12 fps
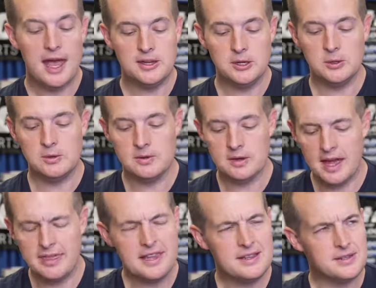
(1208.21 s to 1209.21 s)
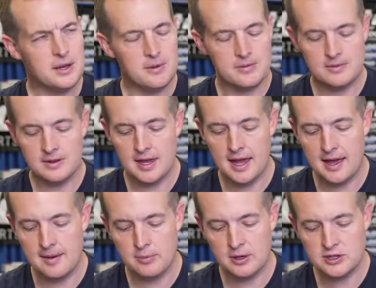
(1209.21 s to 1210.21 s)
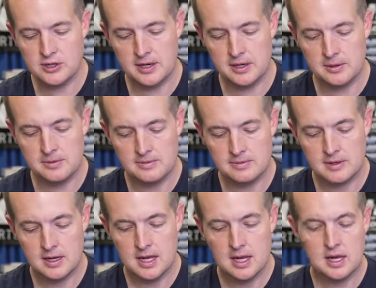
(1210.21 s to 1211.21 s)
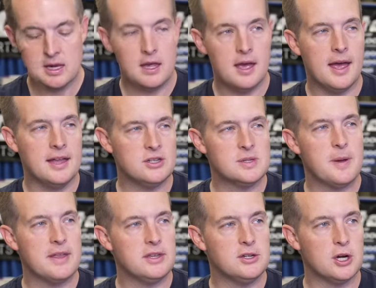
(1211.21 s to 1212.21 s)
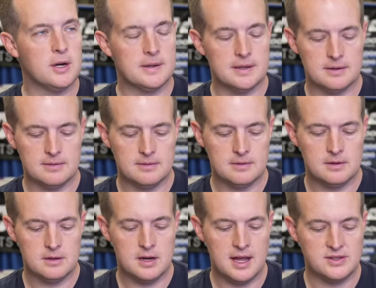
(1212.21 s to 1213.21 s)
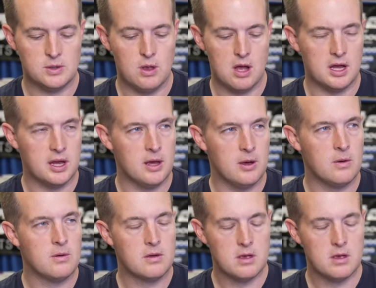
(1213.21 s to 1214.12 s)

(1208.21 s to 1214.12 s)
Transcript: I do. that card. I think so. Yeah, pretty sure I do. Uh, I just bought the Dirk not so long ago.